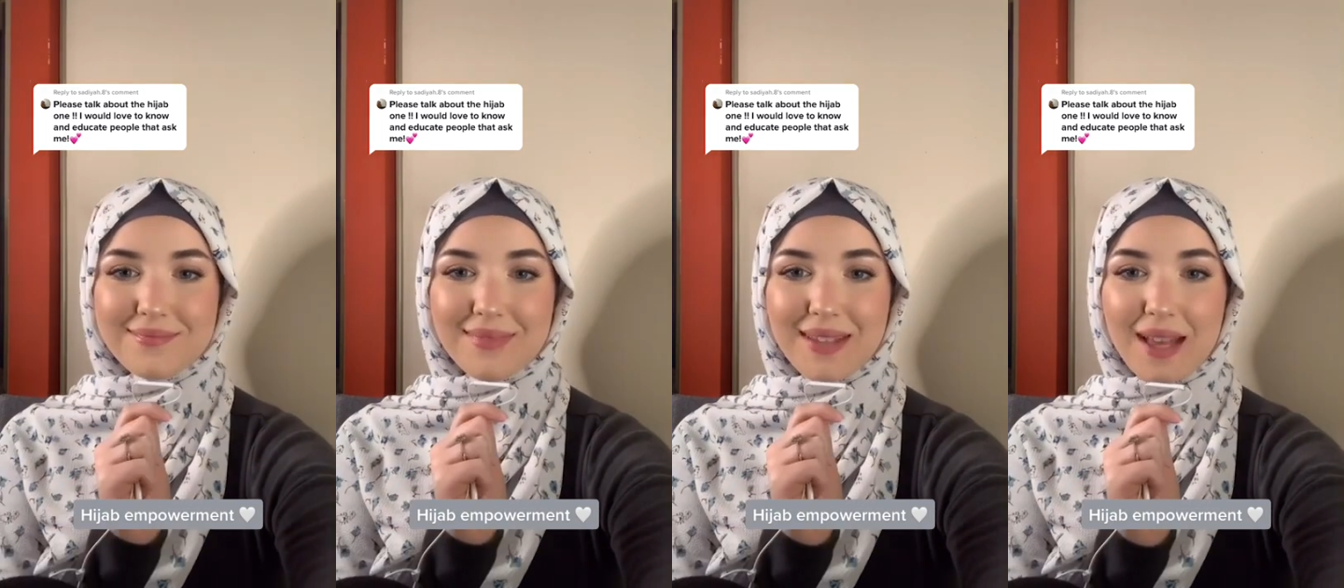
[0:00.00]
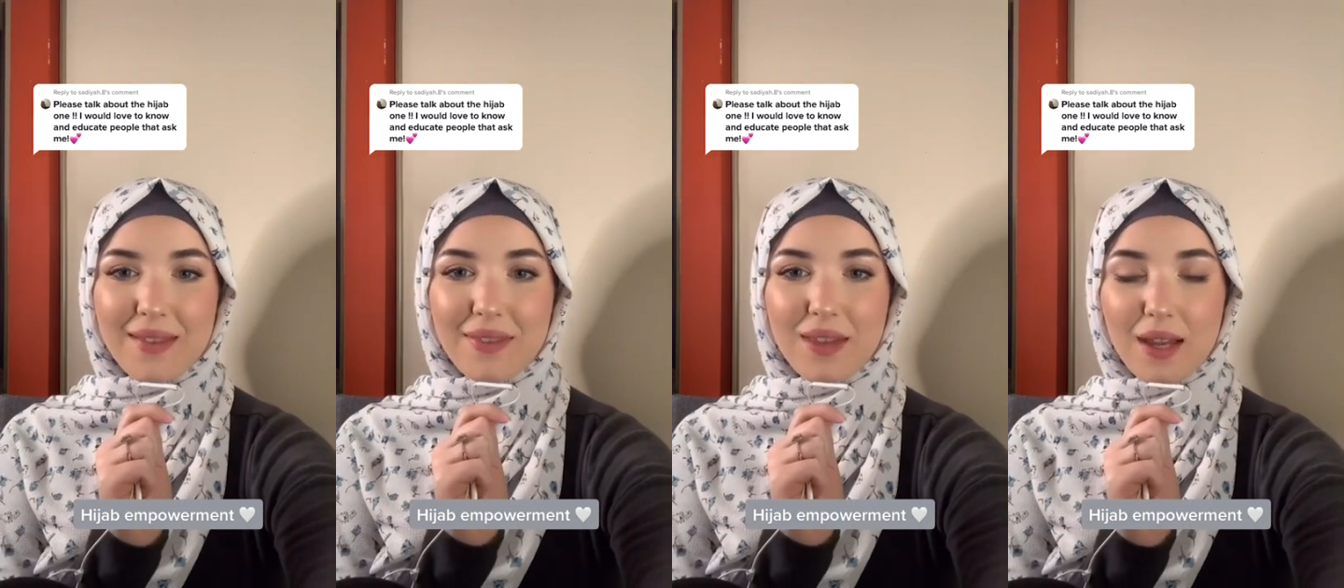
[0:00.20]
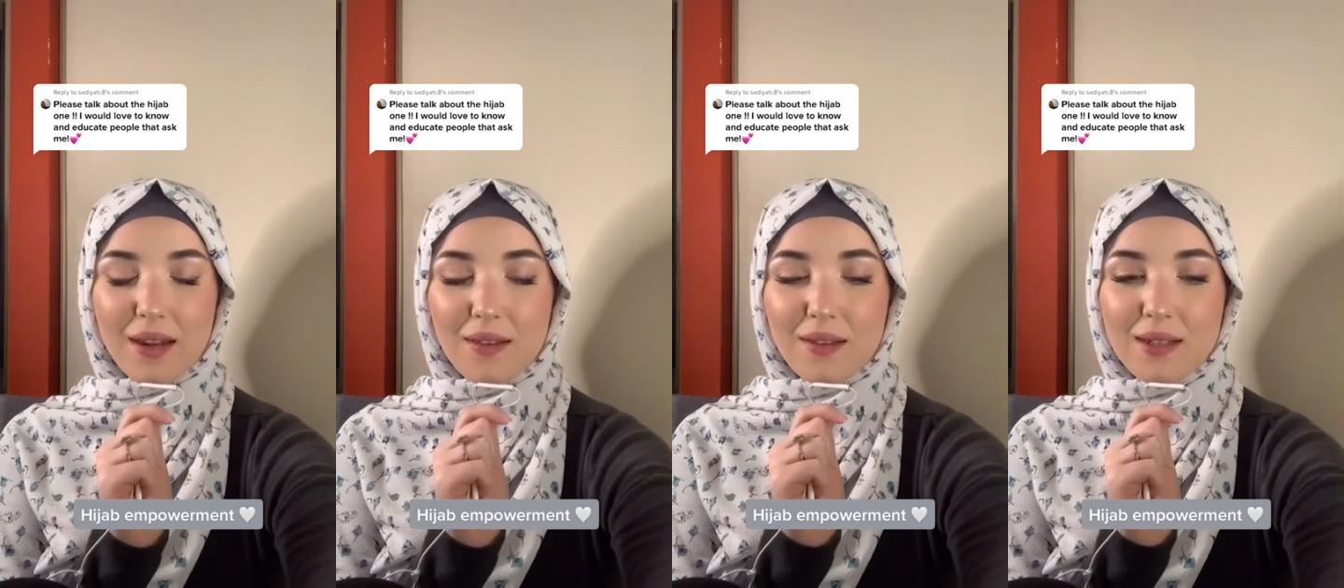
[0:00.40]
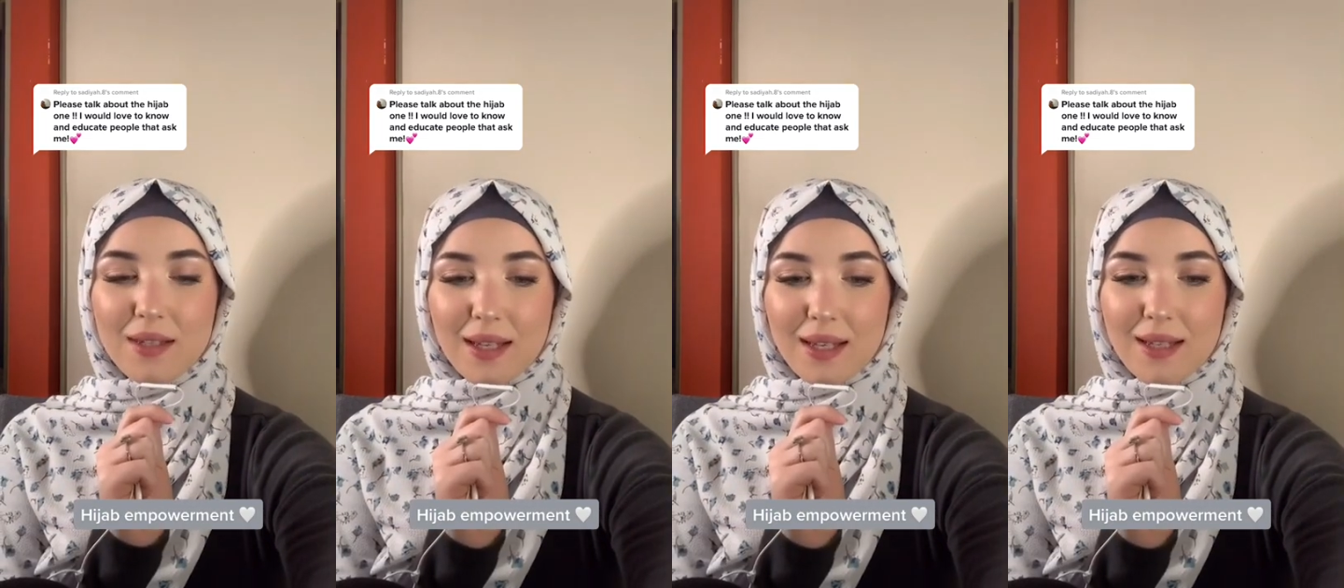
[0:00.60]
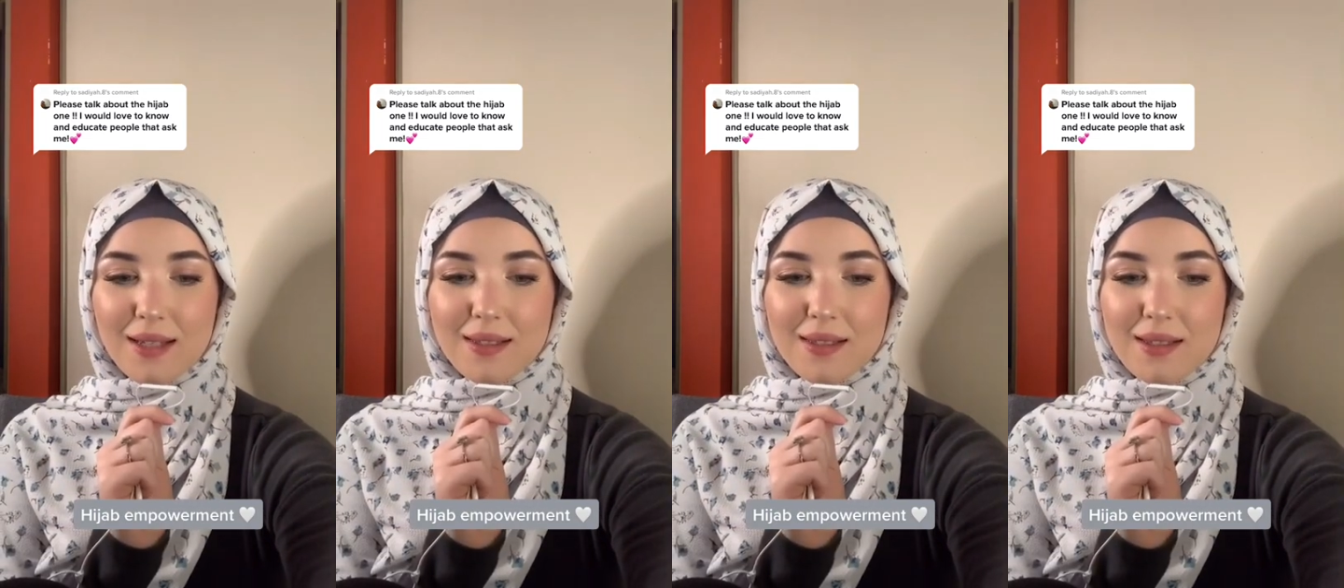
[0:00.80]
At the end of the
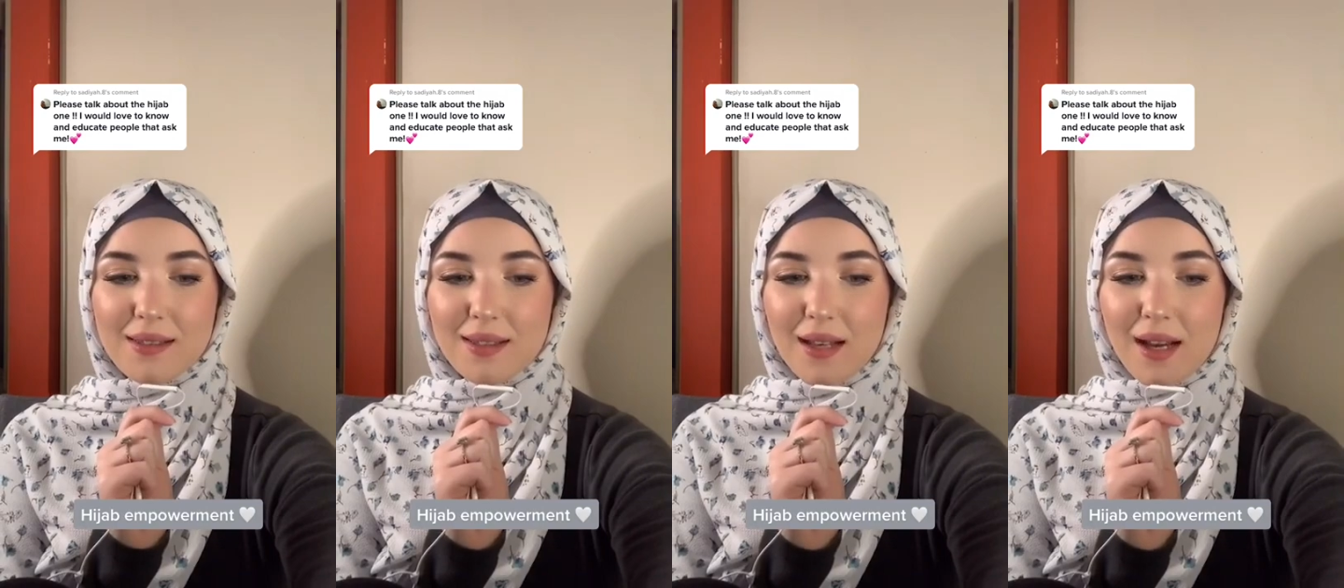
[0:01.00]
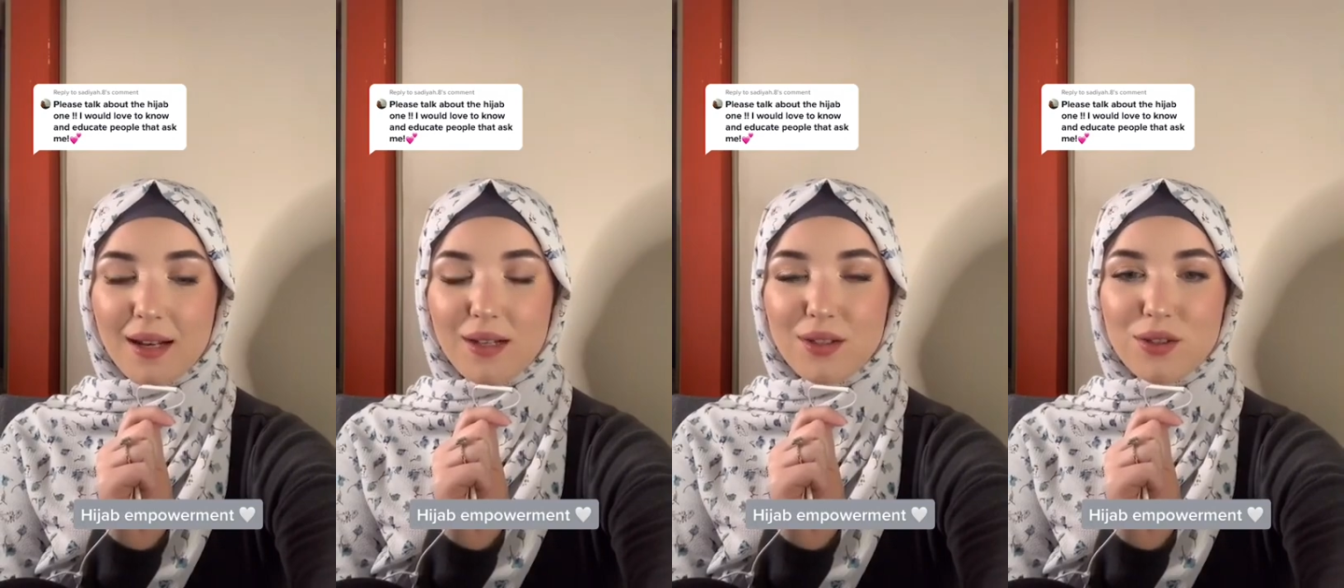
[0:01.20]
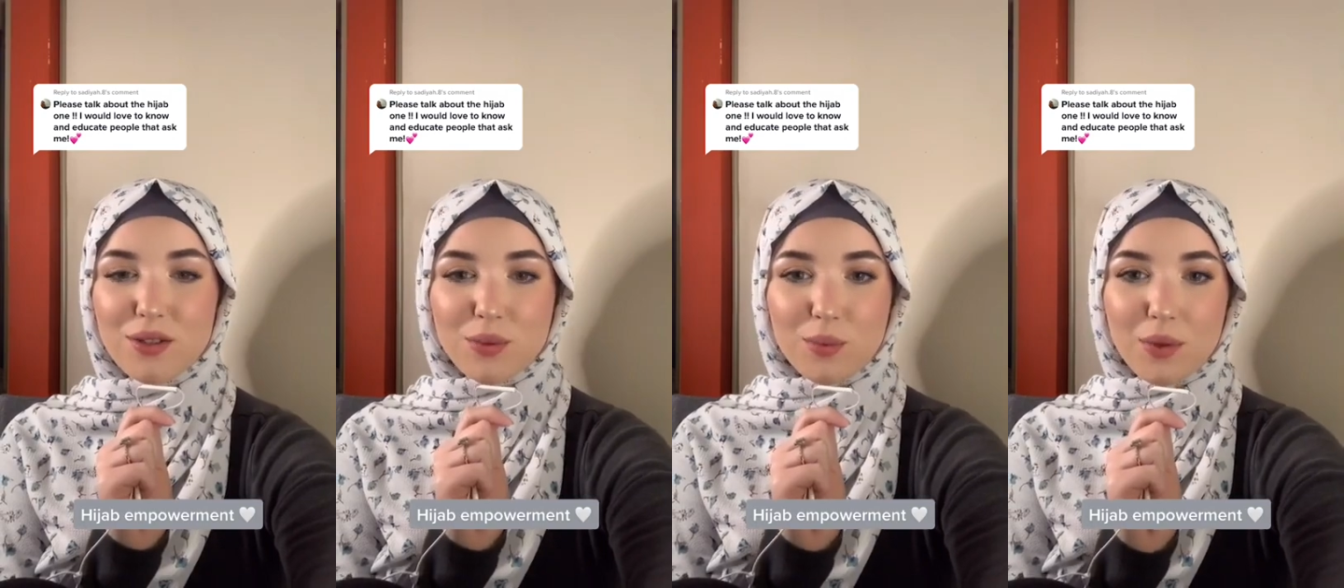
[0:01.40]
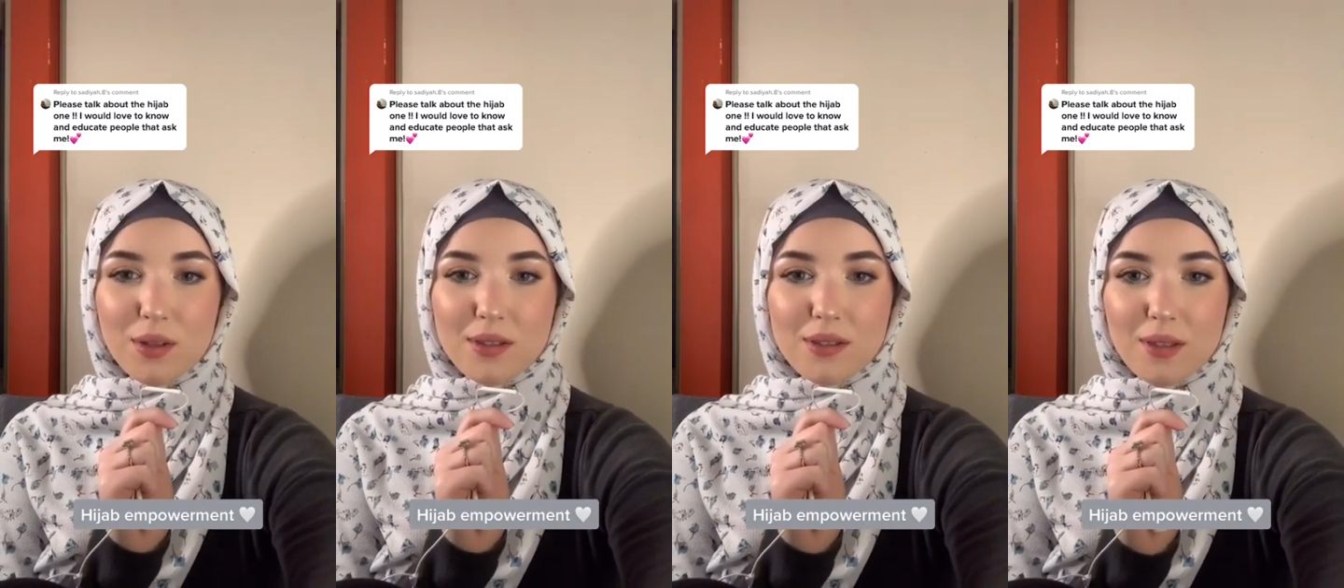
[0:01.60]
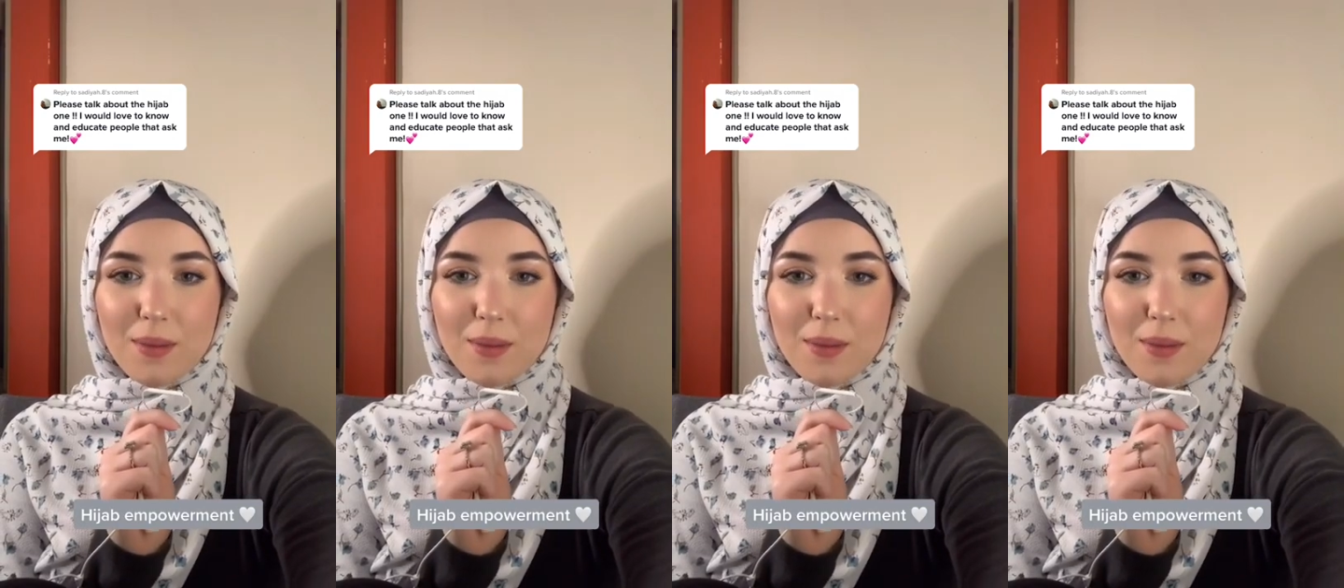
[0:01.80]
day, society just wants